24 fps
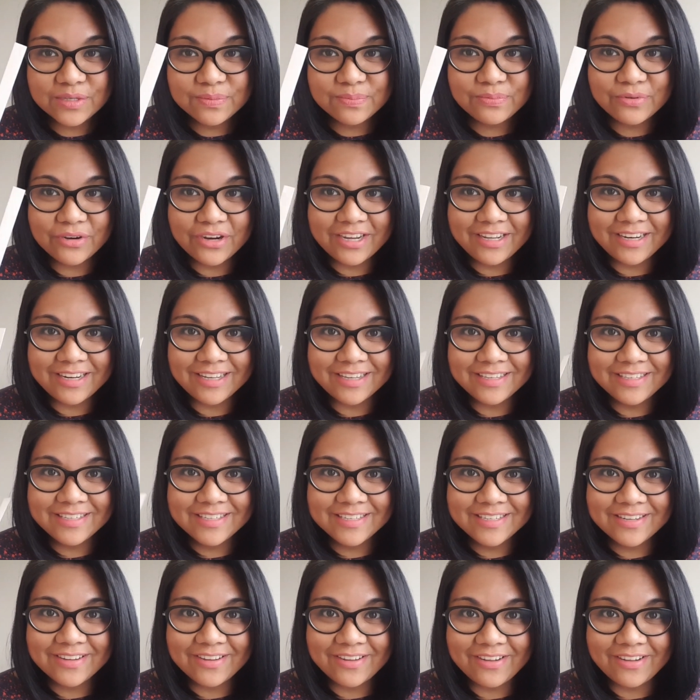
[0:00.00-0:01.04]
sprayed
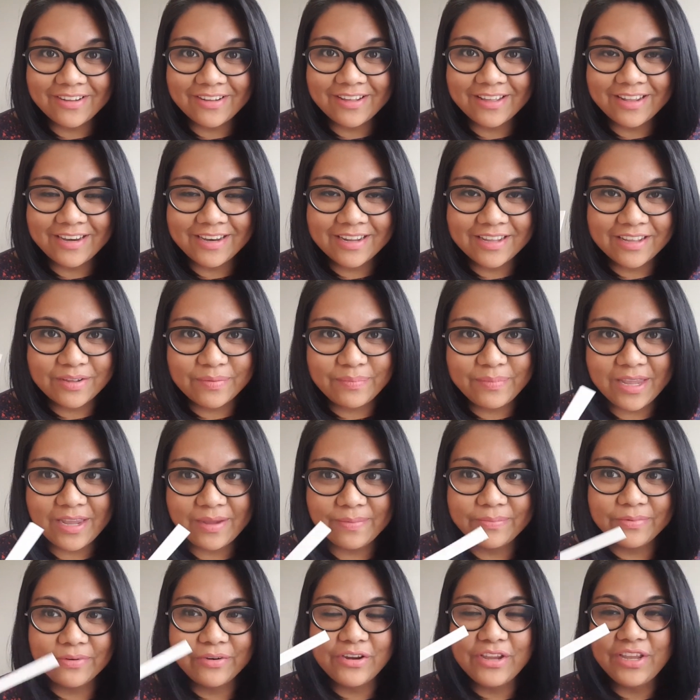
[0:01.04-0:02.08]
it on a
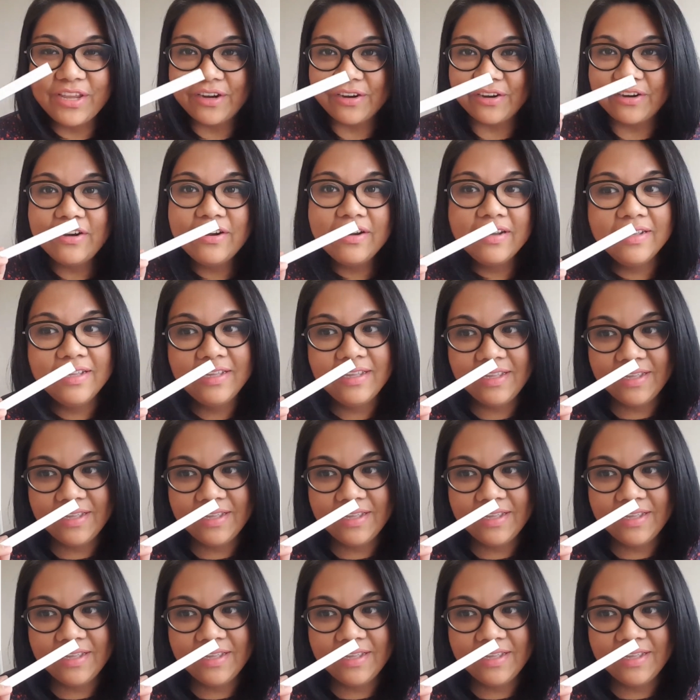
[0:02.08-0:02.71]
paper here.